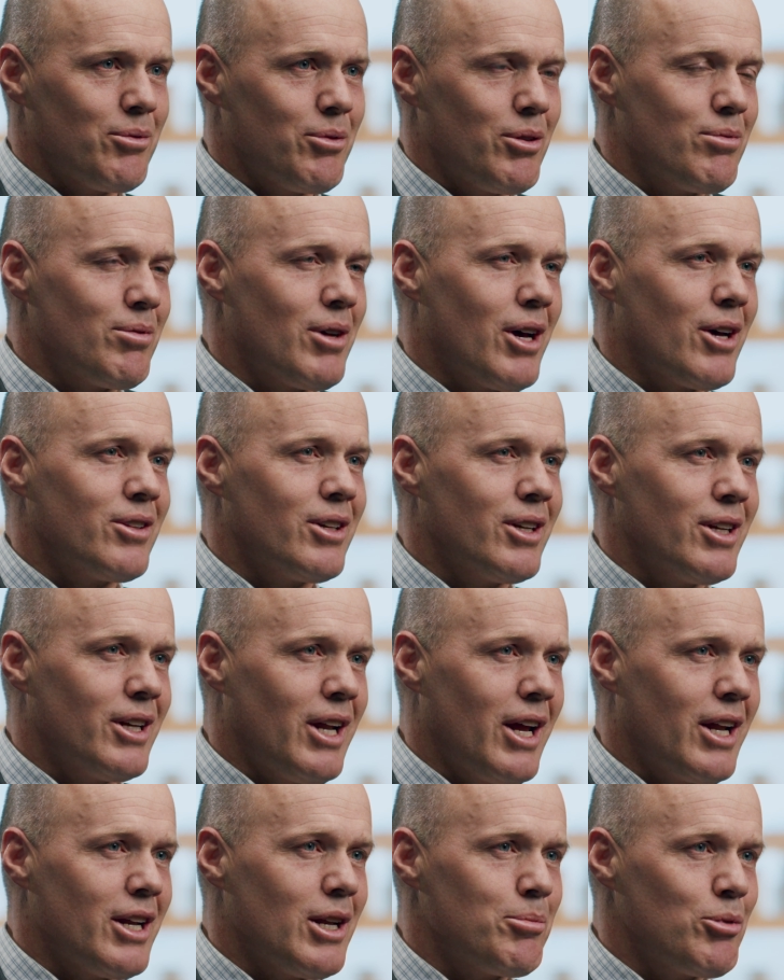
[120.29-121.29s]
we found that in
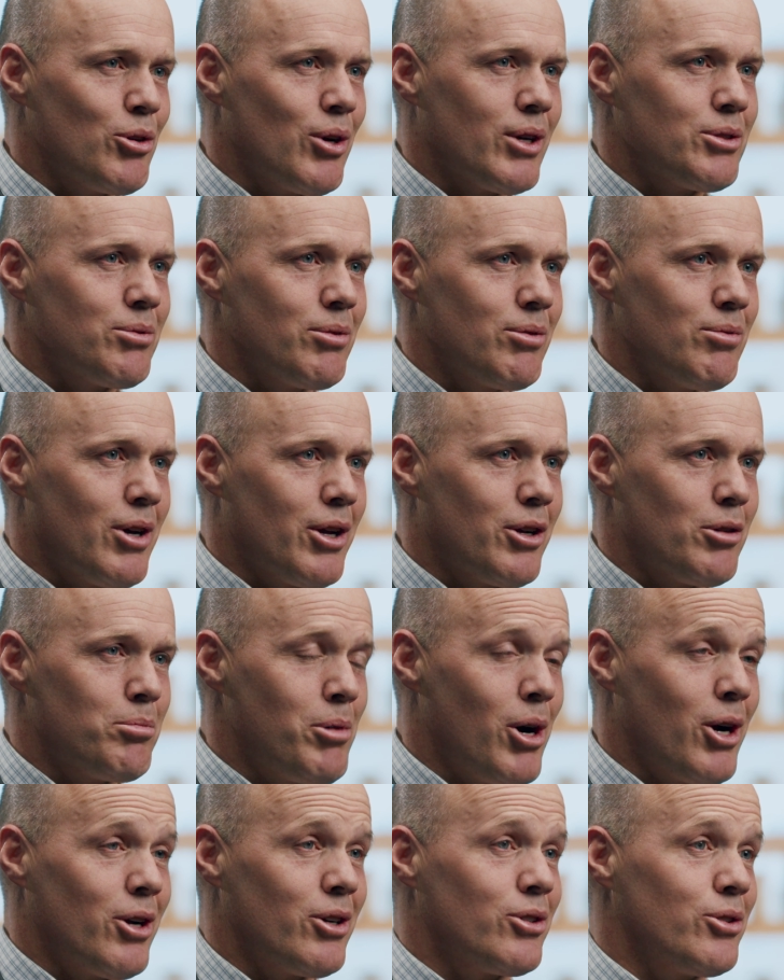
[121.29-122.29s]
A W S, we found a
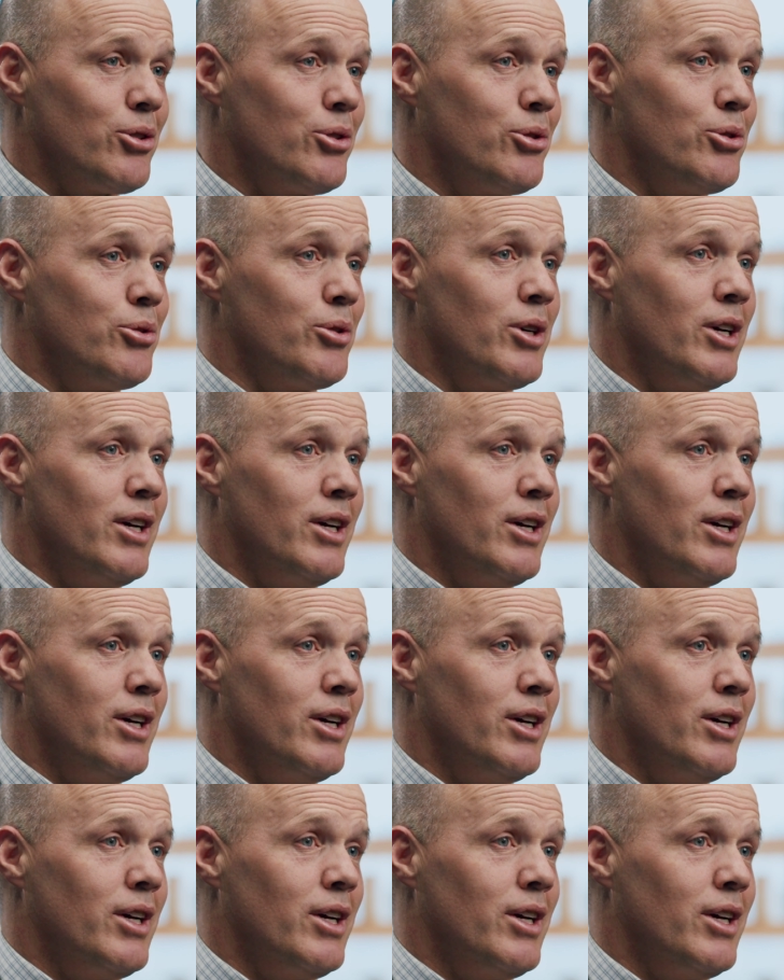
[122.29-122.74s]
partner who